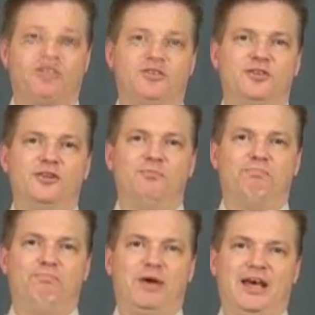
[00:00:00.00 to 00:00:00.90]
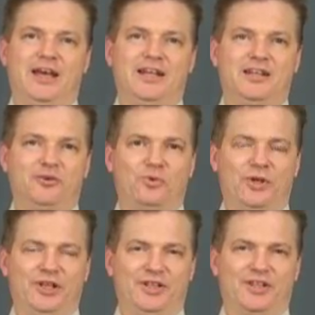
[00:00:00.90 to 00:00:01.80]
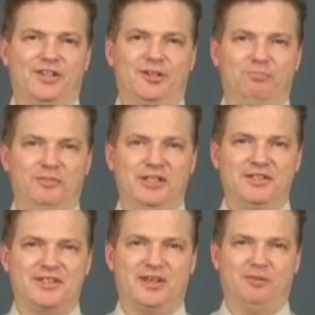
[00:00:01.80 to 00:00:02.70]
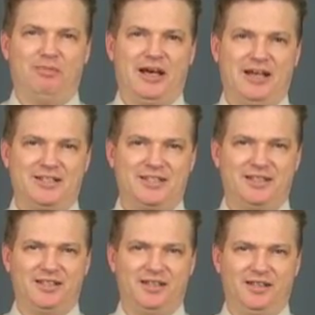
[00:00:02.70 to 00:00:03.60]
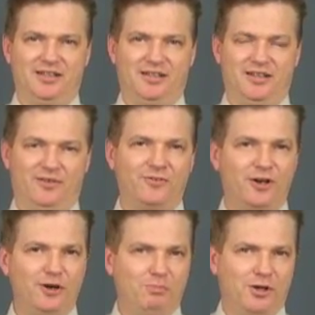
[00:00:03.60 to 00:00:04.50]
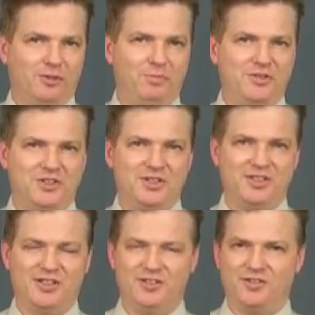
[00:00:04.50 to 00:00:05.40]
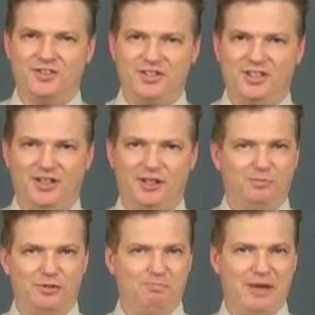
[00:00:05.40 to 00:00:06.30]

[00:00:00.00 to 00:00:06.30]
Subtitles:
The term bandwidth means capacity, and for our purposes these are synonyms.